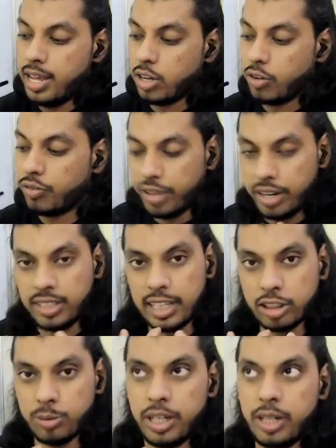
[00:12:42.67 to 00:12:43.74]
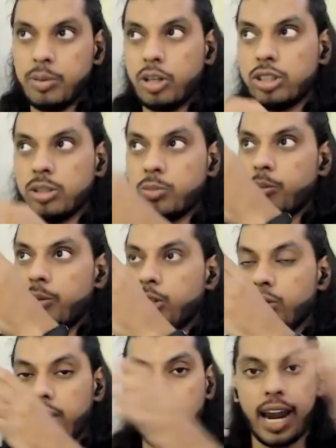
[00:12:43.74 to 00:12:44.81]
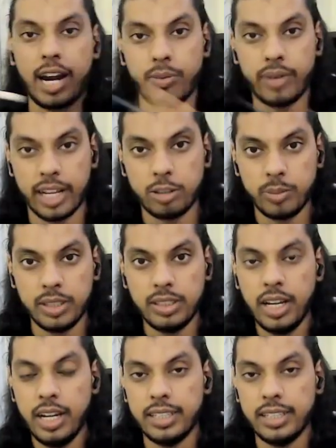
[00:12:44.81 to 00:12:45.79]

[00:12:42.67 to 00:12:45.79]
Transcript: Your funnels has to be ready, because the moment you run advertisements,